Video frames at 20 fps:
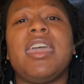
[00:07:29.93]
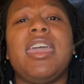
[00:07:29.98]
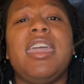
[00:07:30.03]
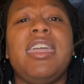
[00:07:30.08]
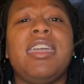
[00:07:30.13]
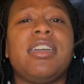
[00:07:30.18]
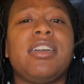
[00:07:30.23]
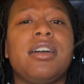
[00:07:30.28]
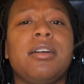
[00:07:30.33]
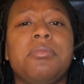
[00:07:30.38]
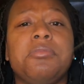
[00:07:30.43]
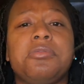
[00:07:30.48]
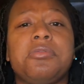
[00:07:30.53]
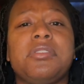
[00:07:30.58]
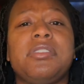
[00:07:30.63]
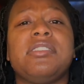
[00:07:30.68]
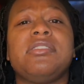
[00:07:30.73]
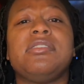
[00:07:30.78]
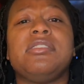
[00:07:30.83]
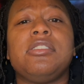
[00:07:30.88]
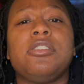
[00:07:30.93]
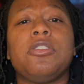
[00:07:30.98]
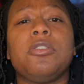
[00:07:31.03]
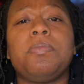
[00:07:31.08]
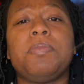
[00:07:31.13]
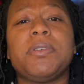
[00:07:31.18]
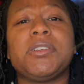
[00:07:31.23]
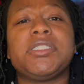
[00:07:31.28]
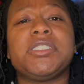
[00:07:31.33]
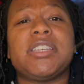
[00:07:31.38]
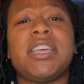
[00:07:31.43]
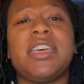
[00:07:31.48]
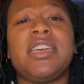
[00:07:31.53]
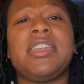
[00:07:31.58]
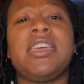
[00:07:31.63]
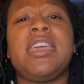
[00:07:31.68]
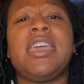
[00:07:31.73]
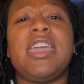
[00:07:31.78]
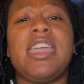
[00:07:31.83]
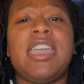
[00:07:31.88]
It comes with a 0%
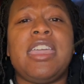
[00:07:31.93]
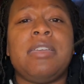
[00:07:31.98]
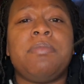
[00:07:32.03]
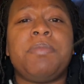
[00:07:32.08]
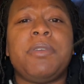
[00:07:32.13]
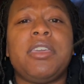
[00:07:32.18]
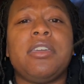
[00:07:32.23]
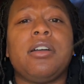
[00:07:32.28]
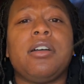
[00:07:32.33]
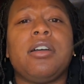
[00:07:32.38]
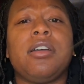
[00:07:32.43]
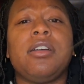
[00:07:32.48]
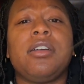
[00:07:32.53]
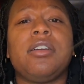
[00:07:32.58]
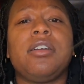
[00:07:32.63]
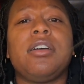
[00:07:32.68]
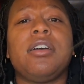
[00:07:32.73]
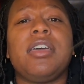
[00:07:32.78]
APR